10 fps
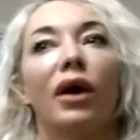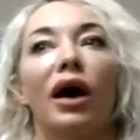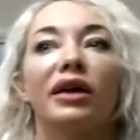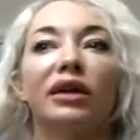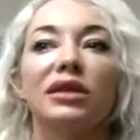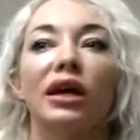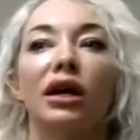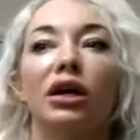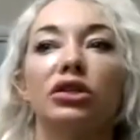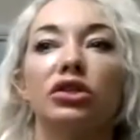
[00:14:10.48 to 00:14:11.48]
I guess I
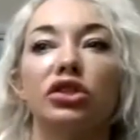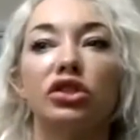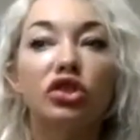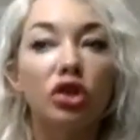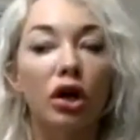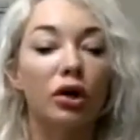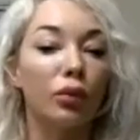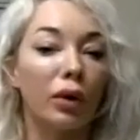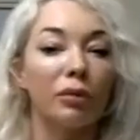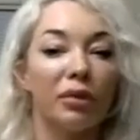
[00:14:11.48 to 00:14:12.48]
understood
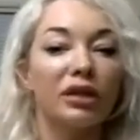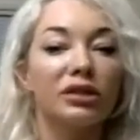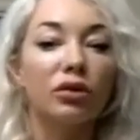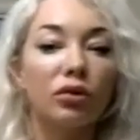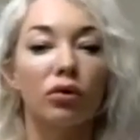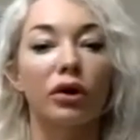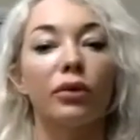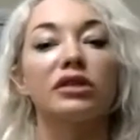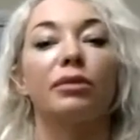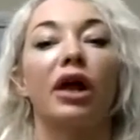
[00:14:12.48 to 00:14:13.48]
what a big deal glory
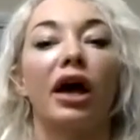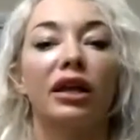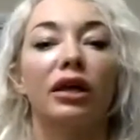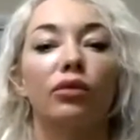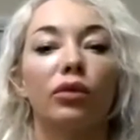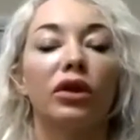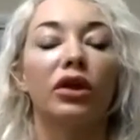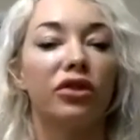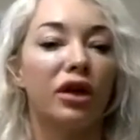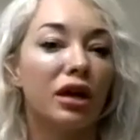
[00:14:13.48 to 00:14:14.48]
was, but I didn't
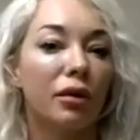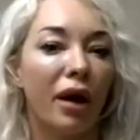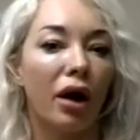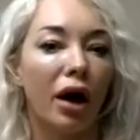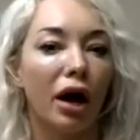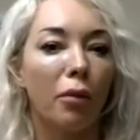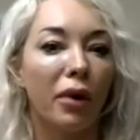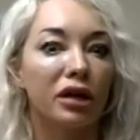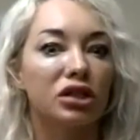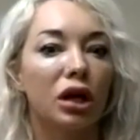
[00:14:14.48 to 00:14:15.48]
really think about how
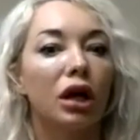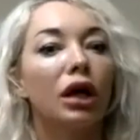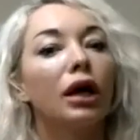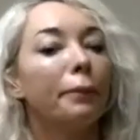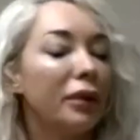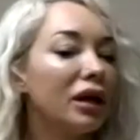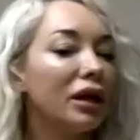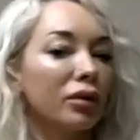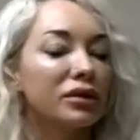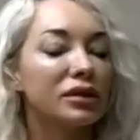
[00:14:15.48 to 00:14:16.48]
much
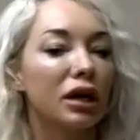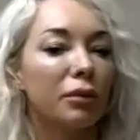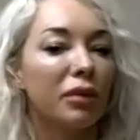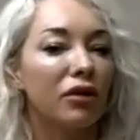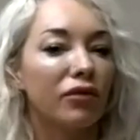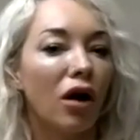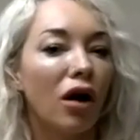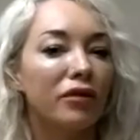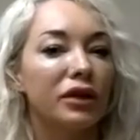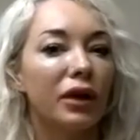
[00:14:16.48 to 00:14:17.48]
media was going to be
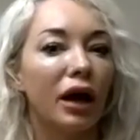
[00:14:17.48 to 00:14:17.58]
involved in that.